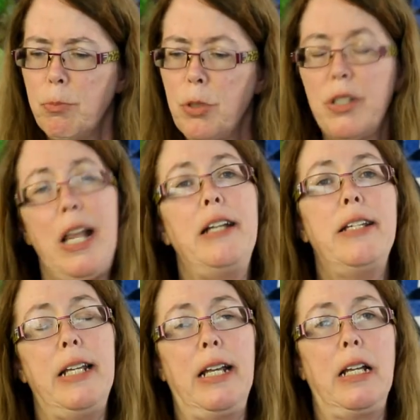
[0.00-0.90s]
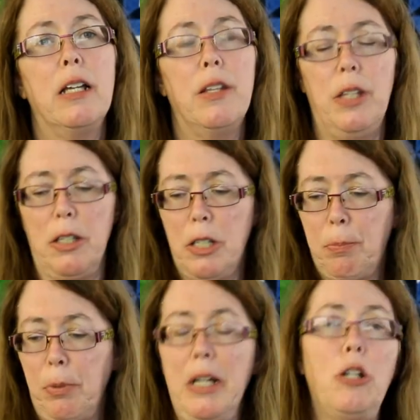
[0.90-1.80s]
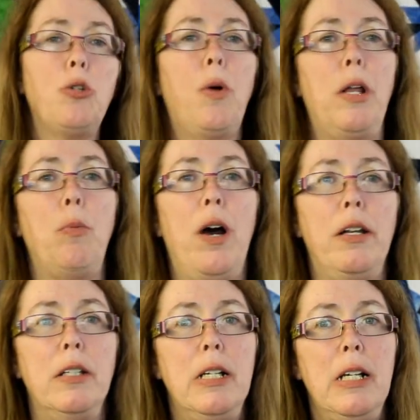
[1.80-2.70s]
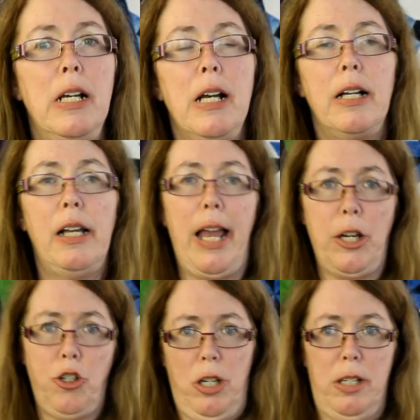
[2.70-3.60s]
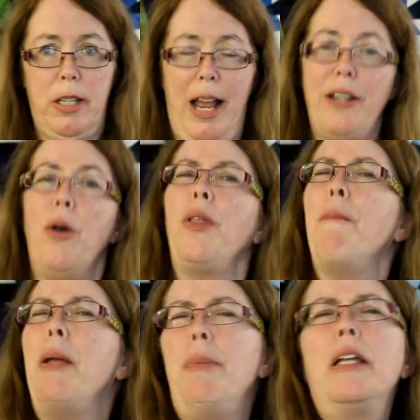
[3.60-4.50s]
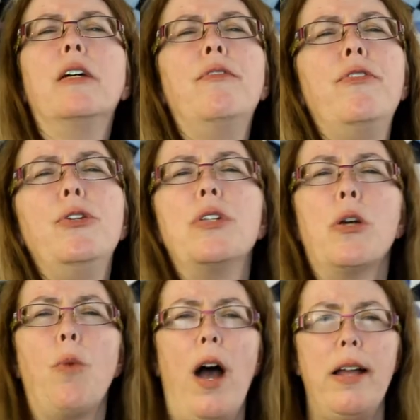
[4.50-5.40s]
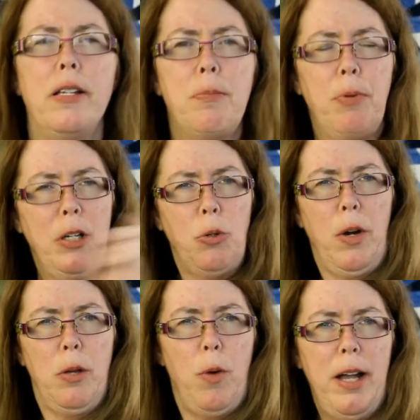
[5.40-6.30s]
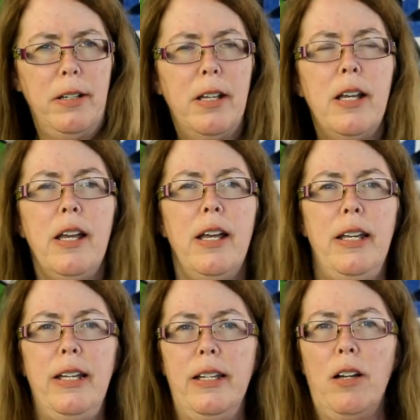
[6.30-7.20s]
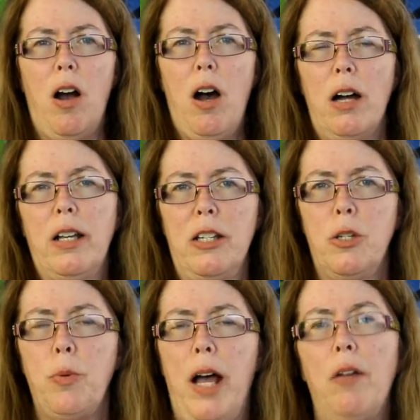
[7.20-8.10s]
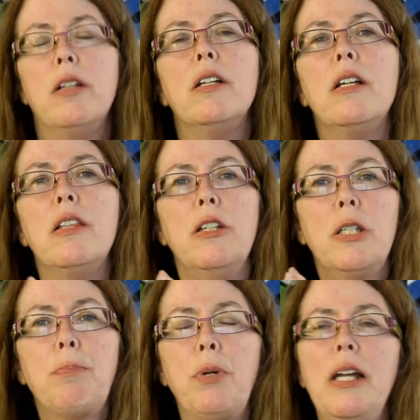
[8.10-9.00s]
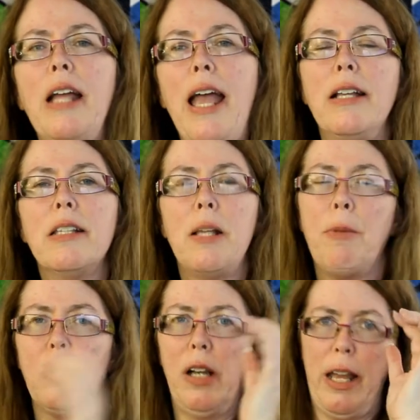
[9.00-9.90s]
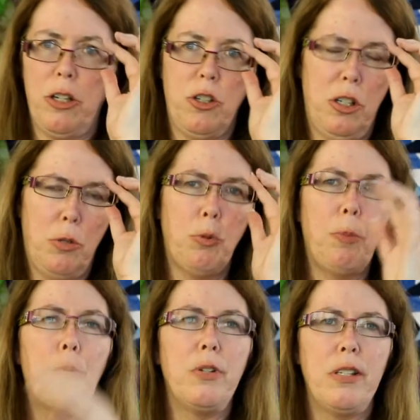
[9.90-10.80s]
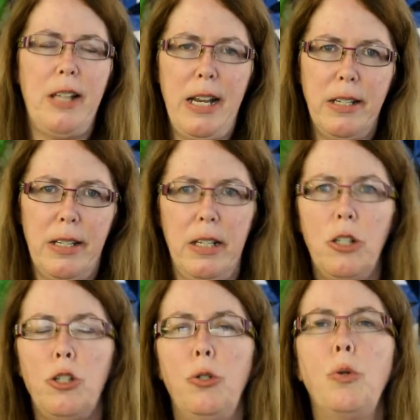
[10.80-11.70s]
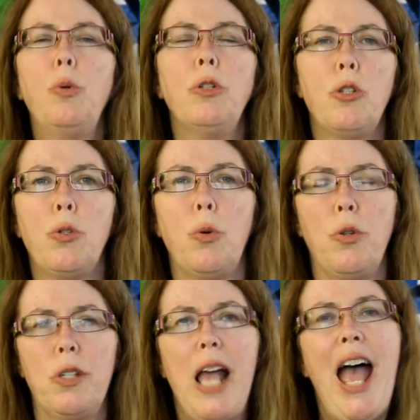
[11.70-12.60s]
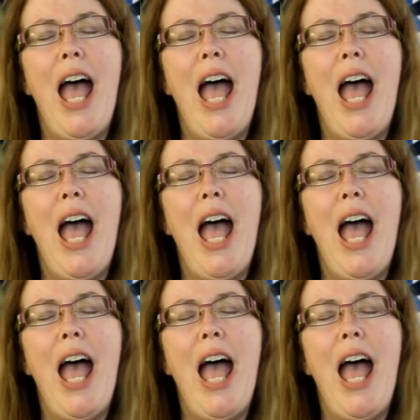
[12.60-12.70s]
presenting the Spring 21 collection. So I know that may be confusing, why Spring 21 in August? Well, the spring and summer collections were presented to quilt stores